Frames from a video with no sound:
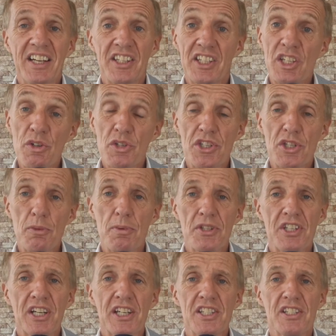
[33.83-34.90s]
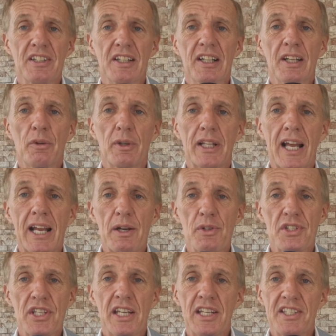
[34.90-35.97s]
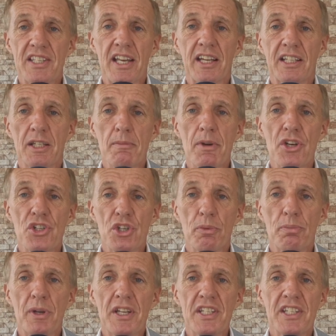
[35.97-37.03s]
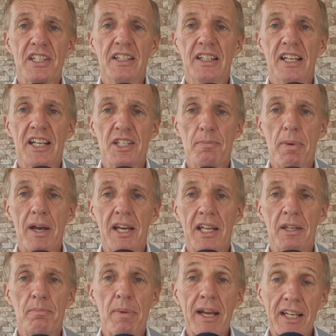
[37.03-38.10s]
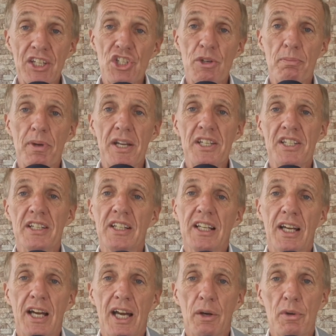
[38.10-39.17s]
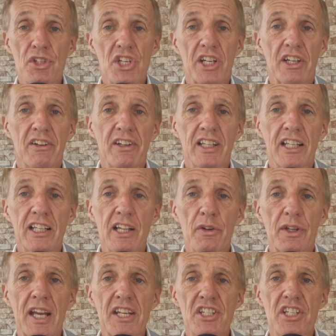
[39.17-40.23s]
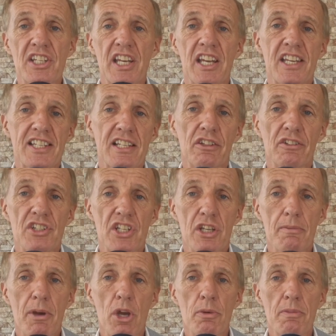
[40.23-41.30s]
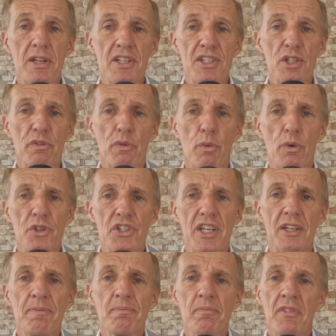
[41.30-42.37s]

The new supersite will house its commercial print and packaging print, which are currently located in its long-term home in Silverwater,